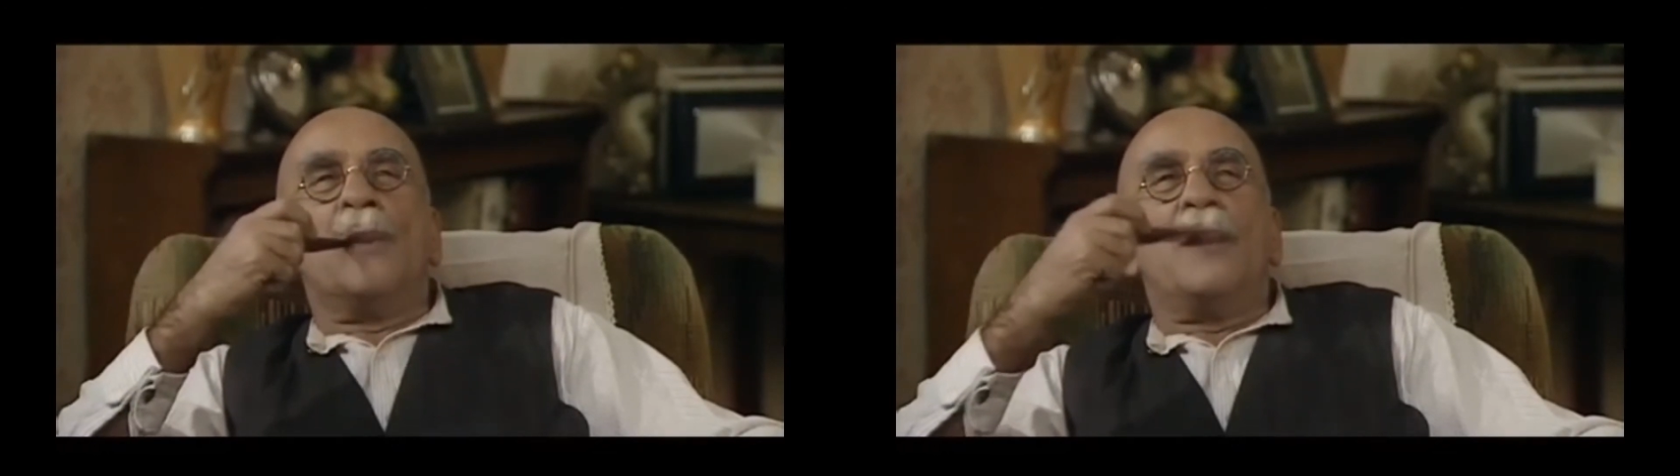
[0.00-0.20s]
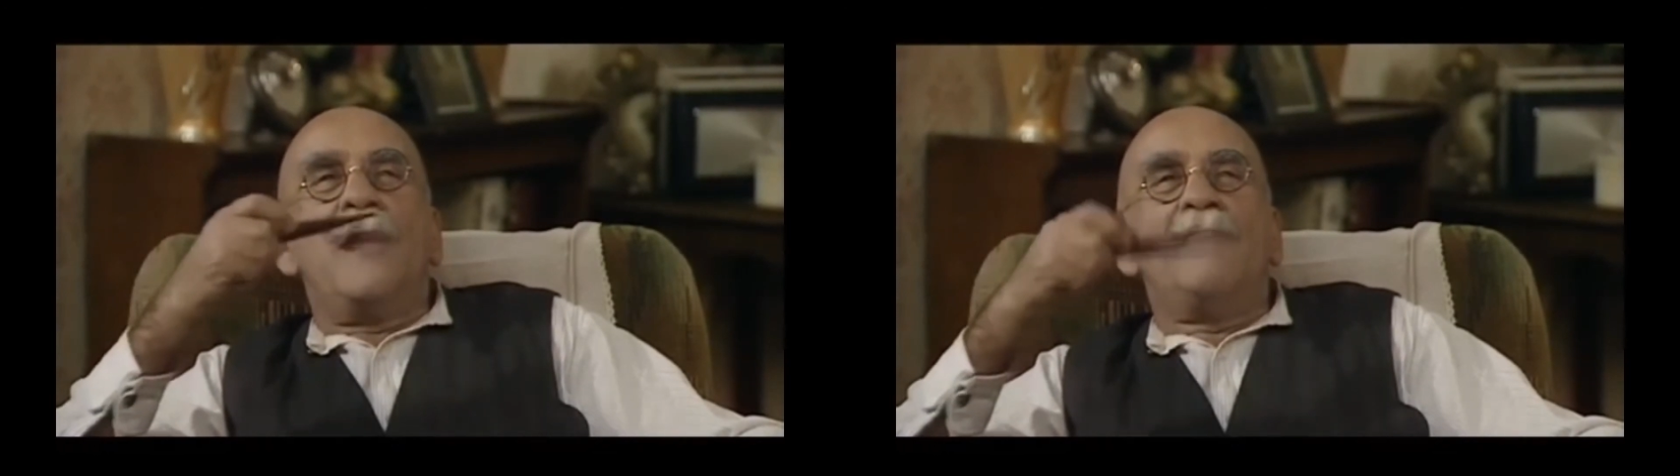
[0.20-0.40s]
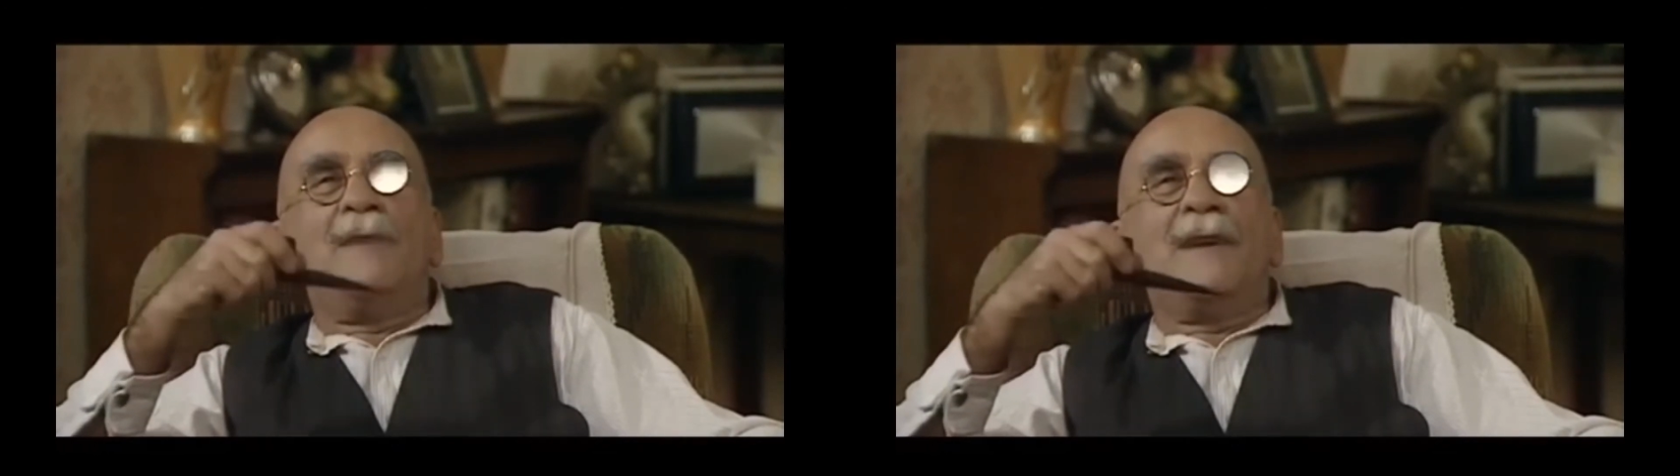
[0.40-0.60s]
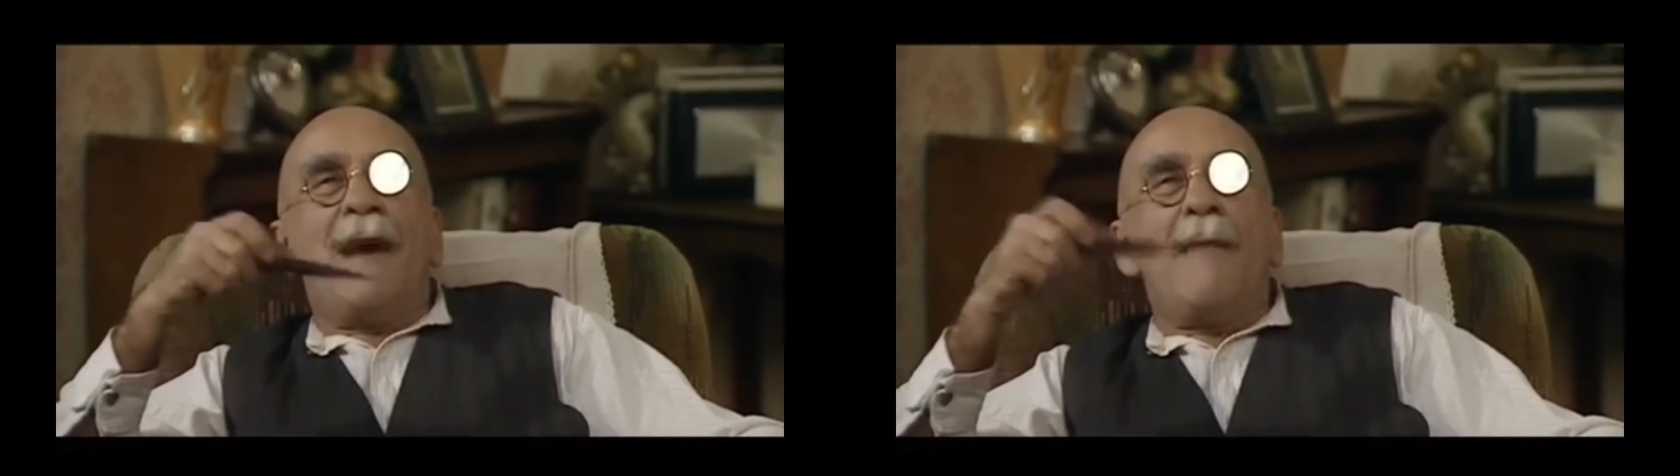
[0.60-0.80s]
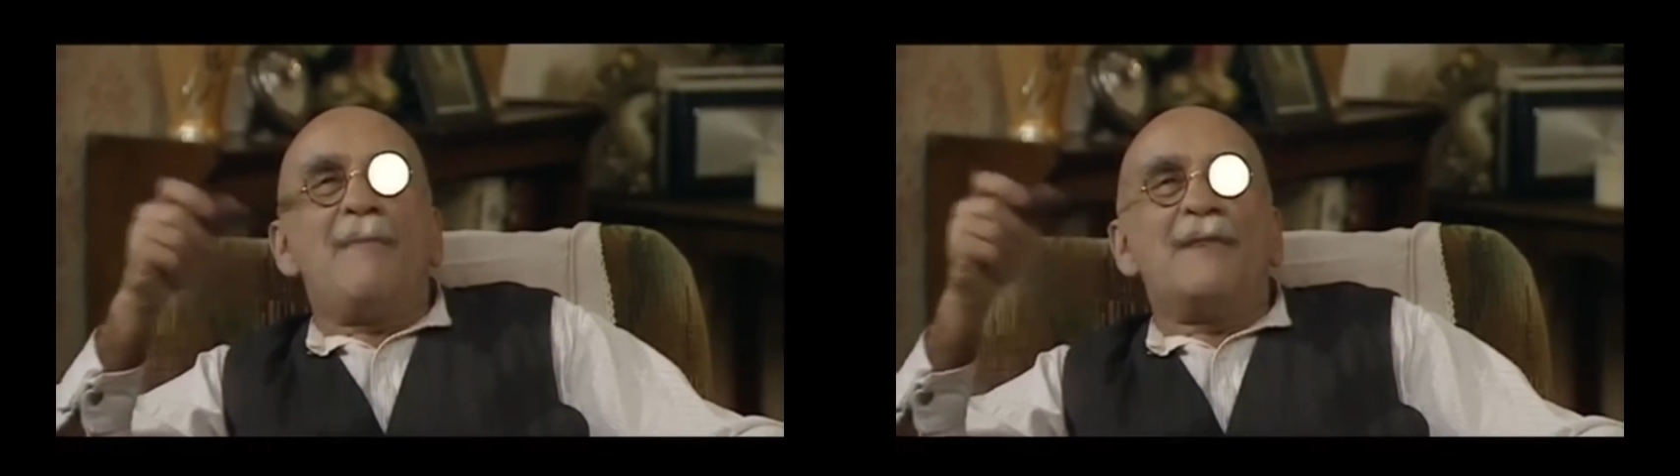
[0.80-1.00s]
They have me
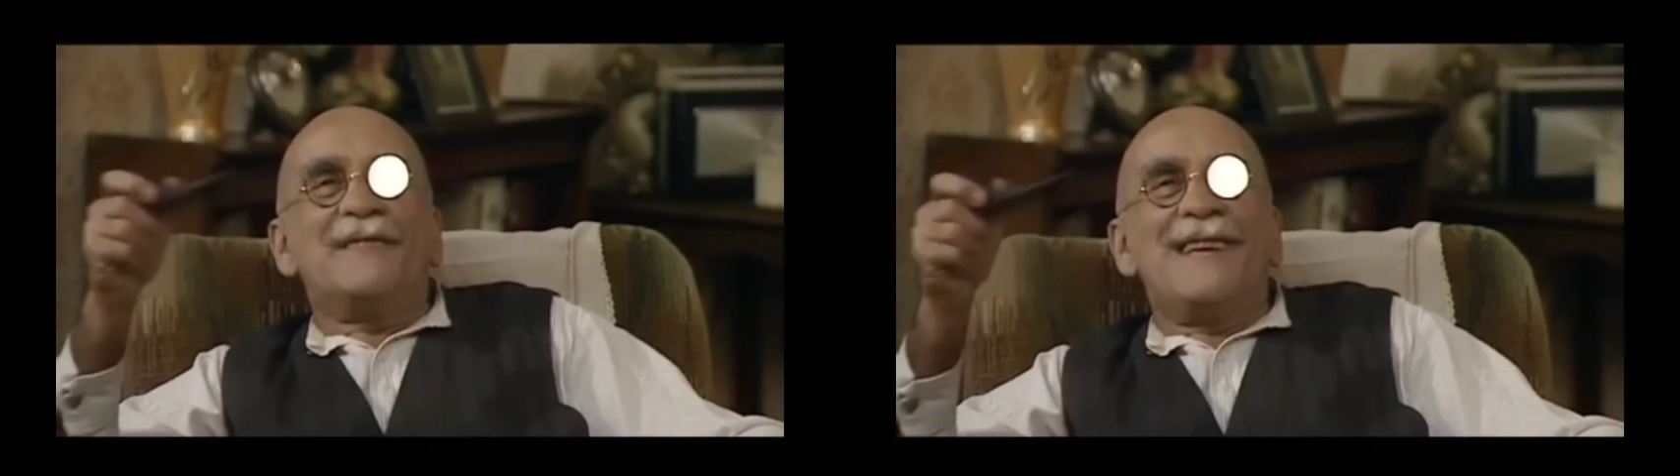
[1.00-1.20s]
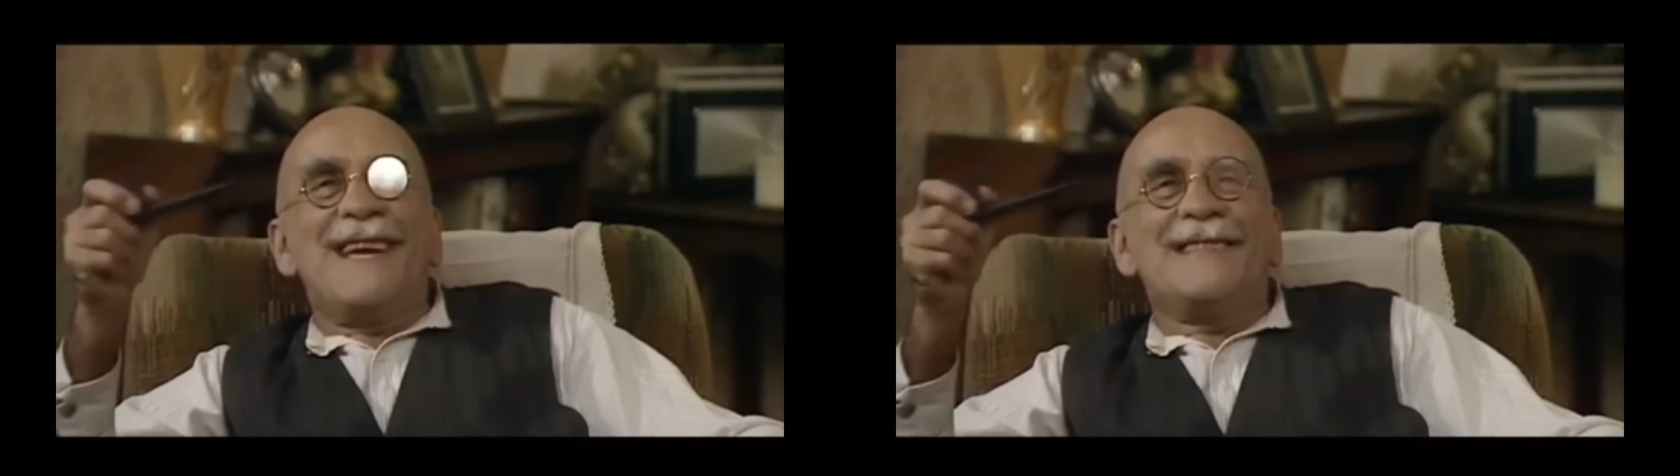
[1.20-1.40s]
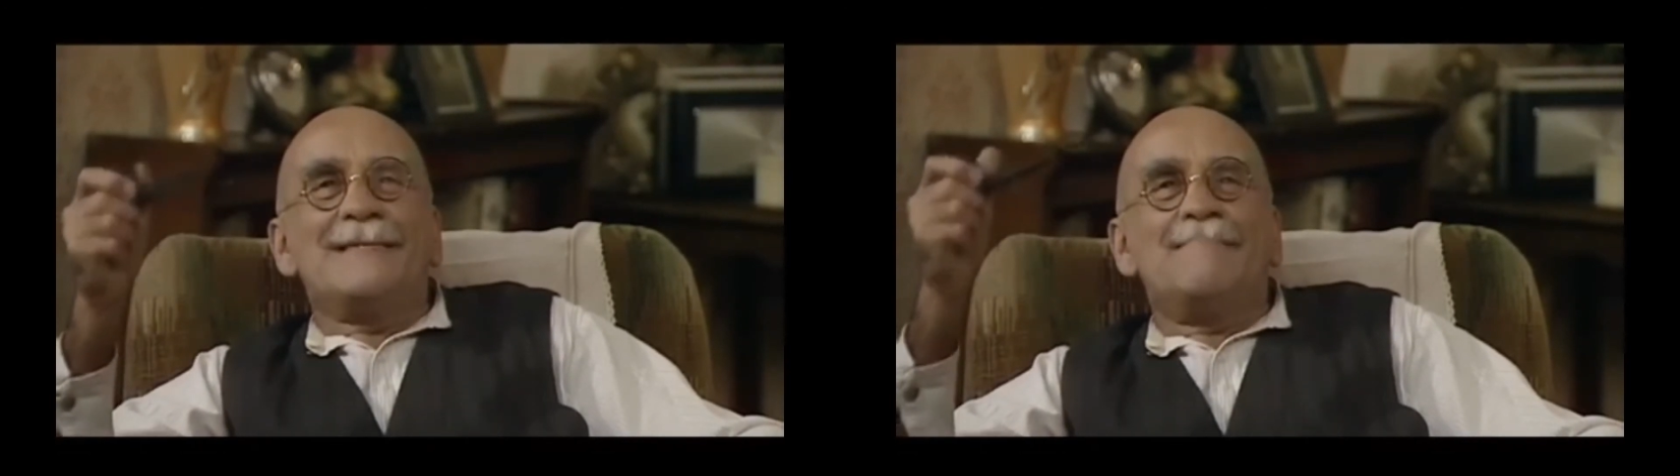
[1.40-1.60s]
come up the stairs